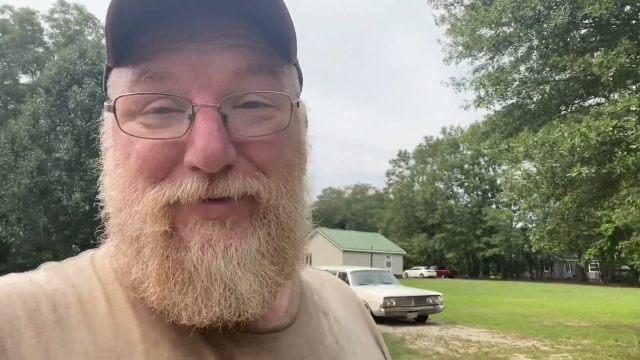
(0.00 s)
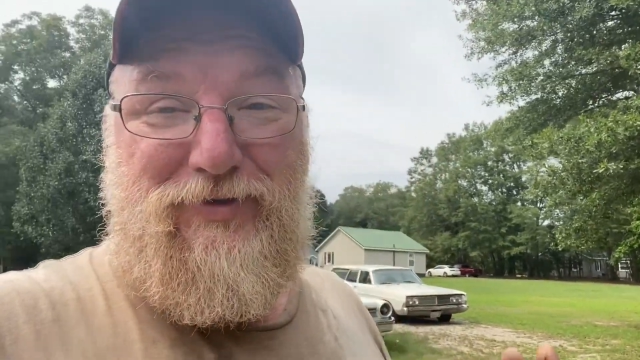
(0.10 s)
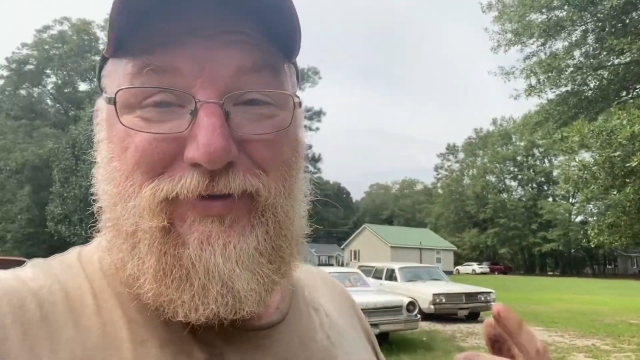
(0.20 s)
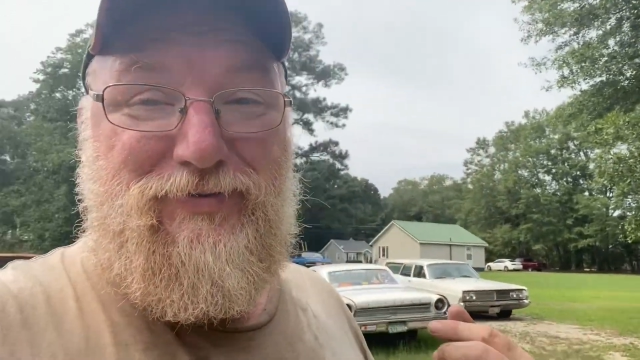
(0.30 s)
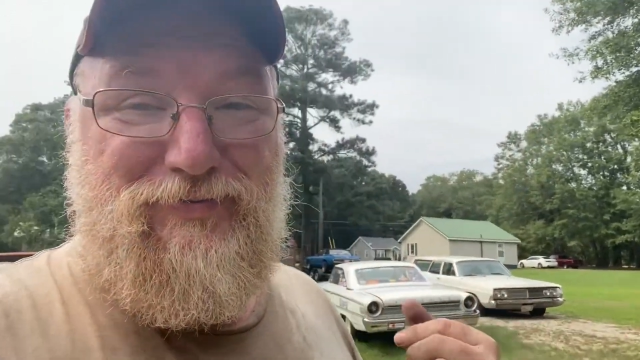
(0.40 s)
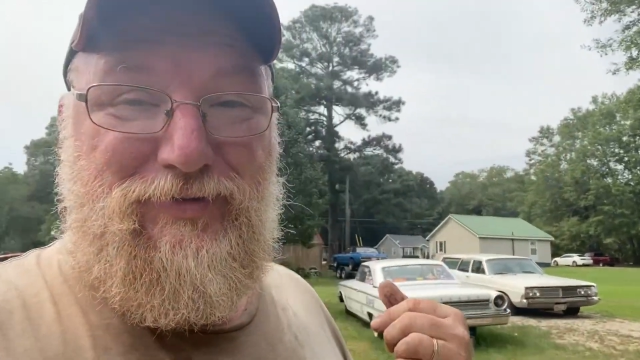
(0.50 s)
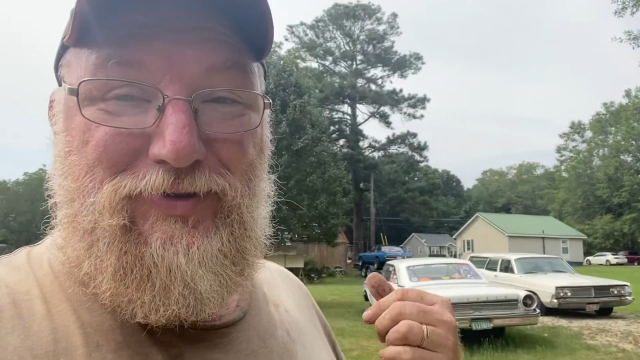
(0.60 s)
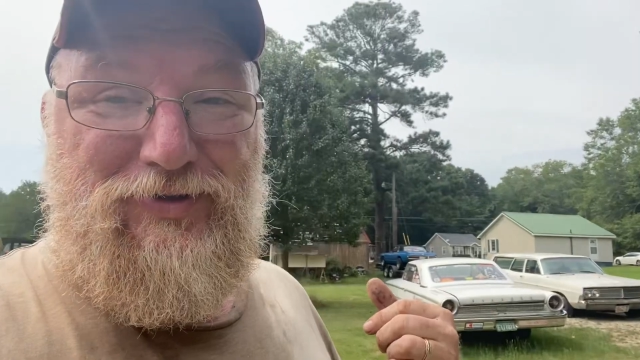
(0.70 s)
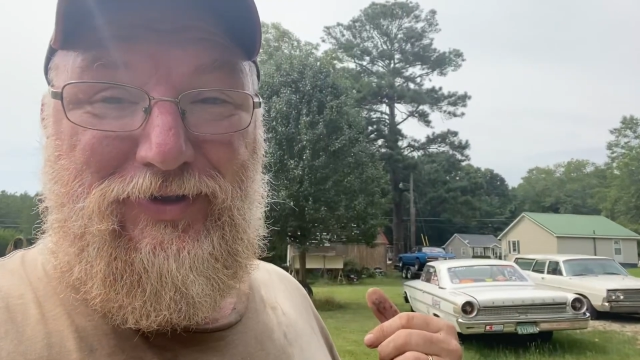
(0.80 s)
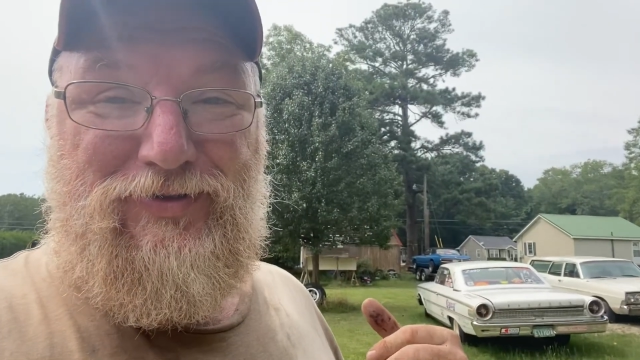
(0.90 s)
since the
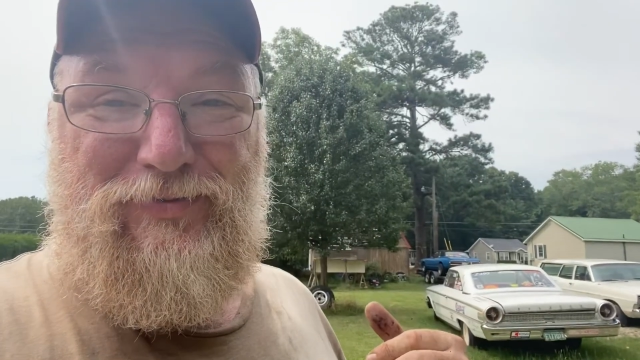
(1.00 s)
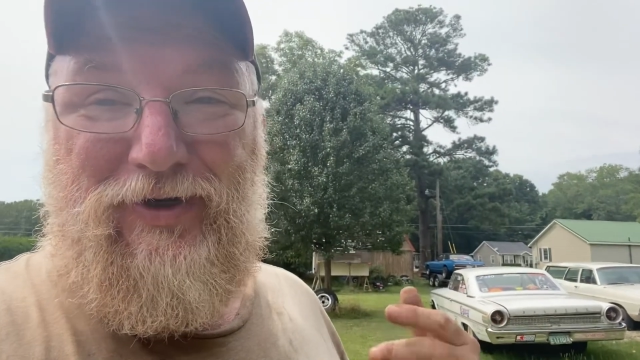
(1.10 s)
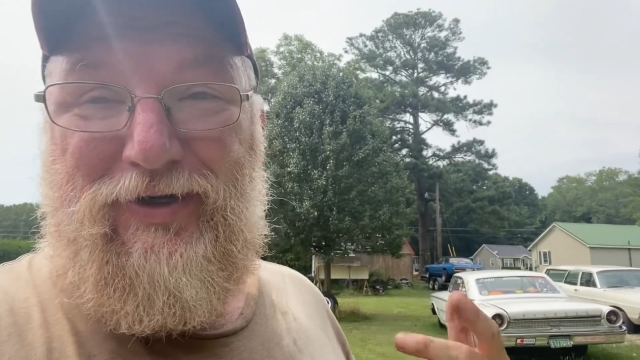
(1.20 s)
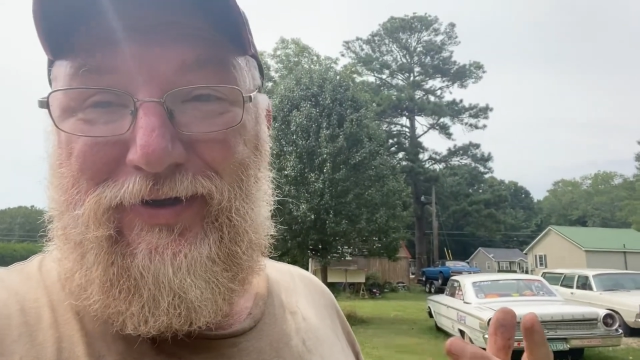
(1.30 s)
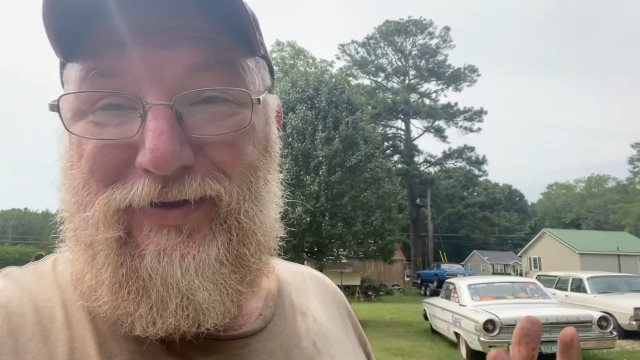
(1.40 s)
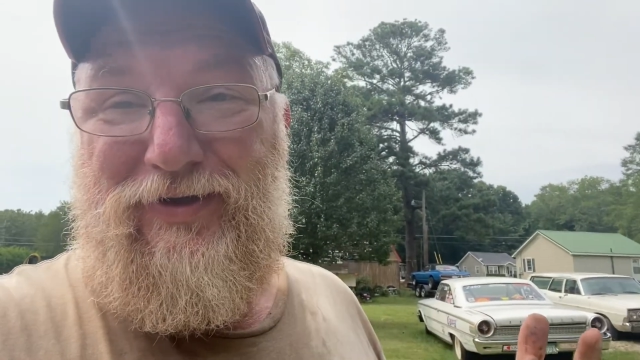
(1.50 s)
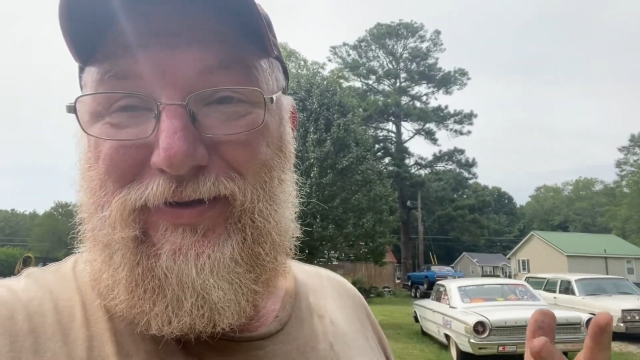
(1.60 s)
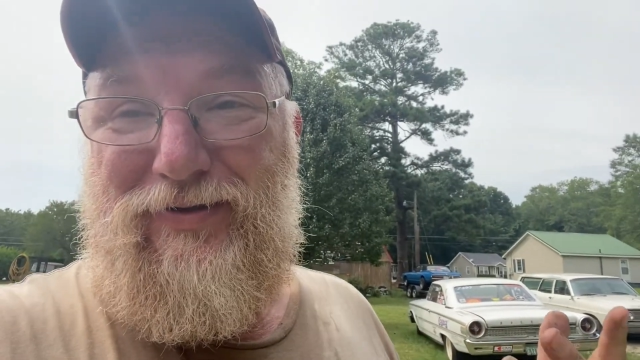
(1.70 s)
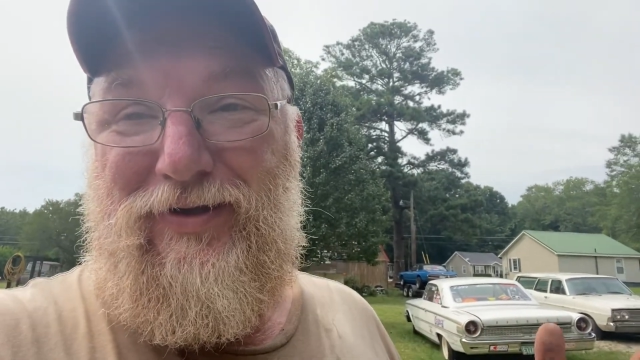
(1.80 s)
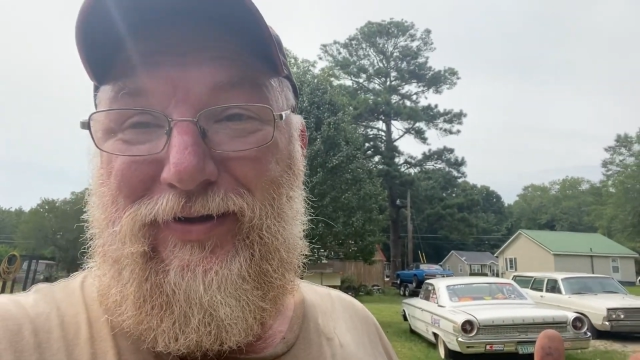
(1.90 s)
truck's Waylon, that
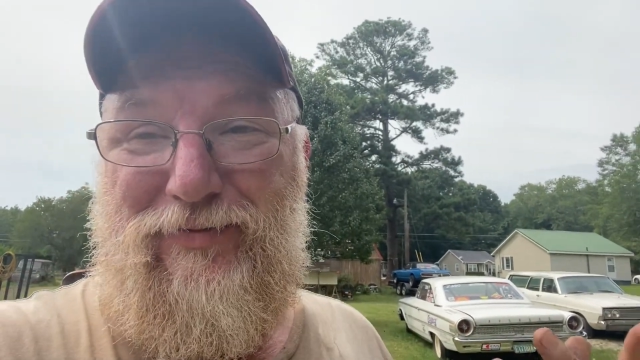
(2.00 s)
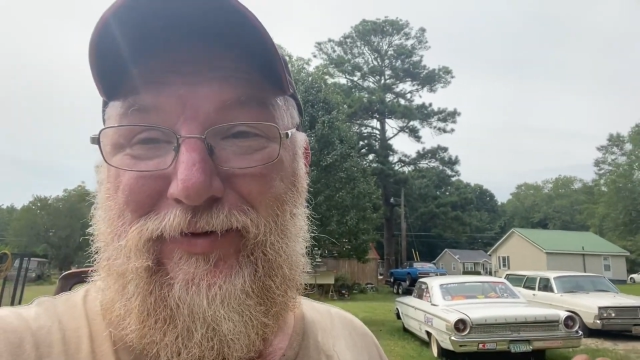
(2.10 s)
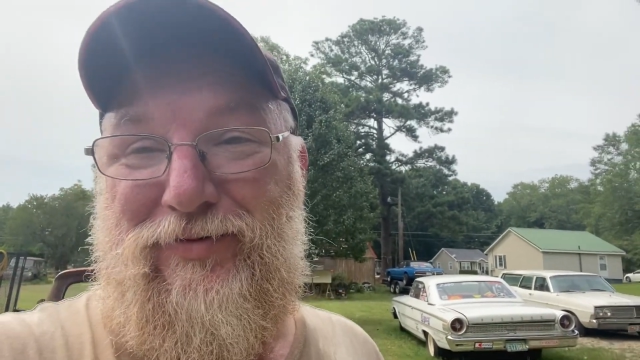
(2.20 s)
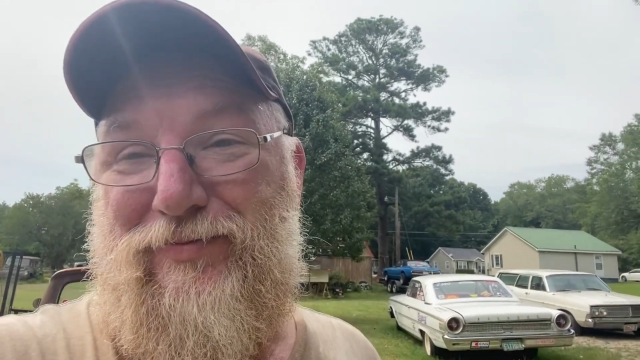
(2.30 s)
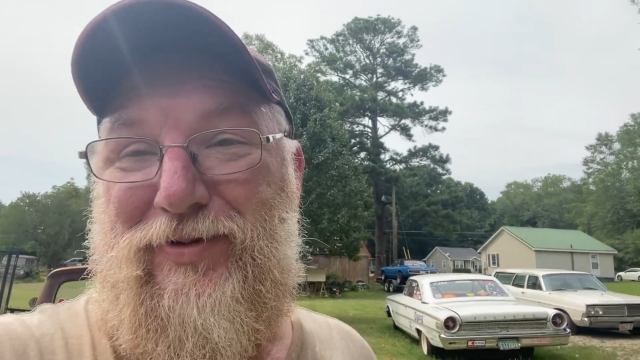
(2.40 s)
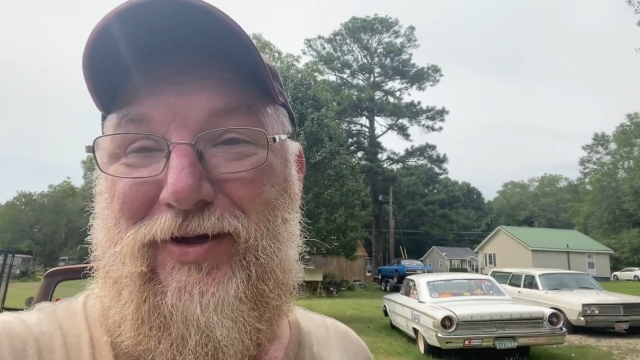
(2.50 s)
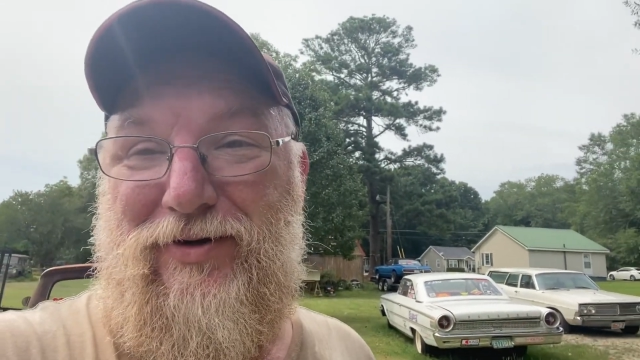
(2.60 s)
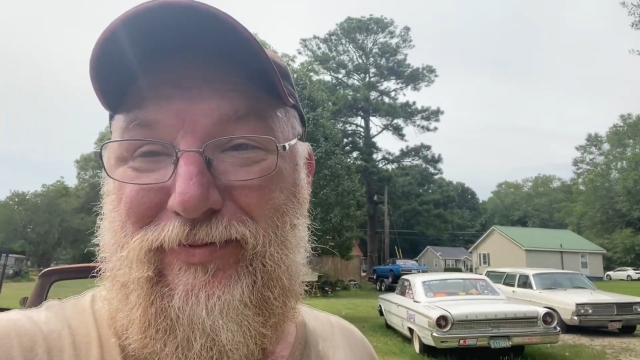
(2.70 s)
it would be a